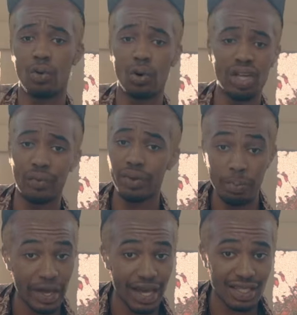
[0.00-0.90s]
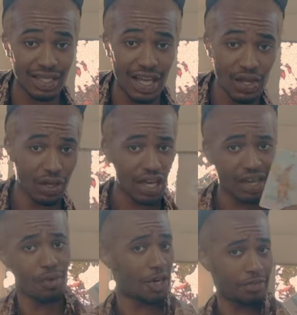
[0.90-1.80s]
correlated with the past, and now you only
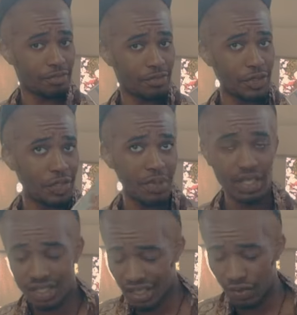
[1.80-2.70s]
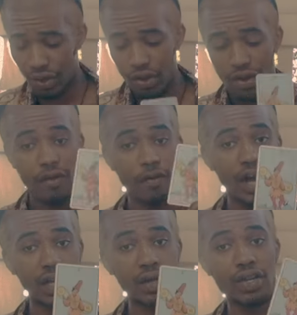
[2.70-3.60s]
got one. You know what I mean? So
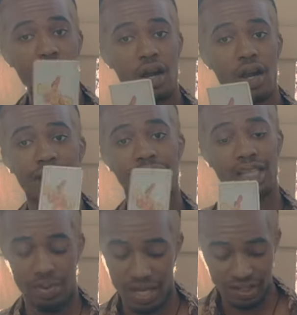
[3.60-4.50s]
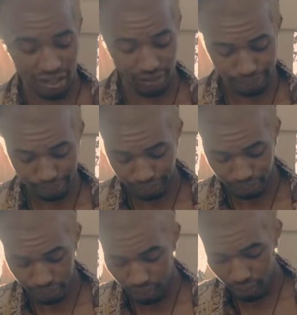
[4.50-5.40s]
follow your heart and let the past go.
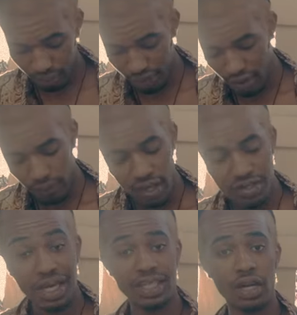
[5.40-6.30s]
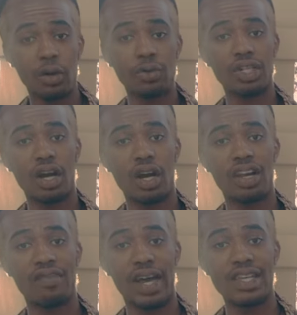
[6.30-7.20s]
We also got the Ocean
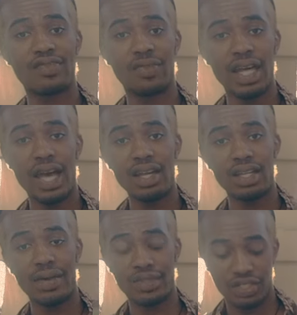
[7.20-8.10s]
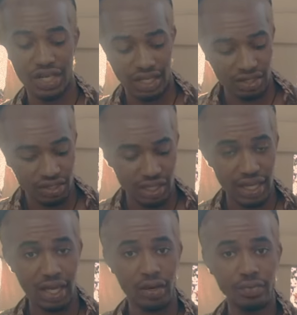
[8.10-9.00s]
card advice for that. That was a challenge.
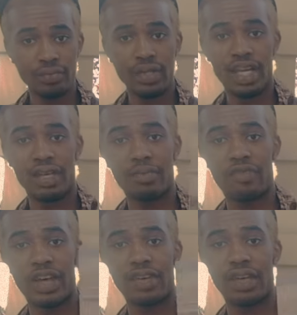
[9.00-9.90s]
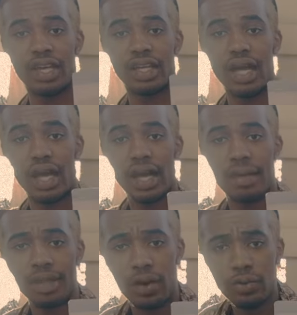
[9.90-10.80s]
Let go. And
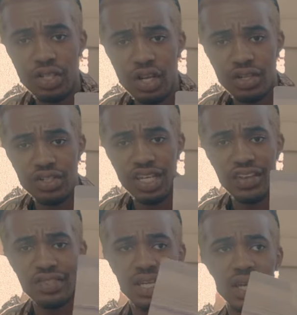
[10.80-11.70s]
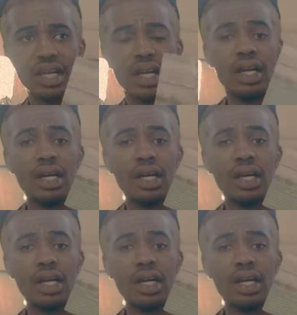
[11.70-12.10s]
the Ocean card is just kind of saying,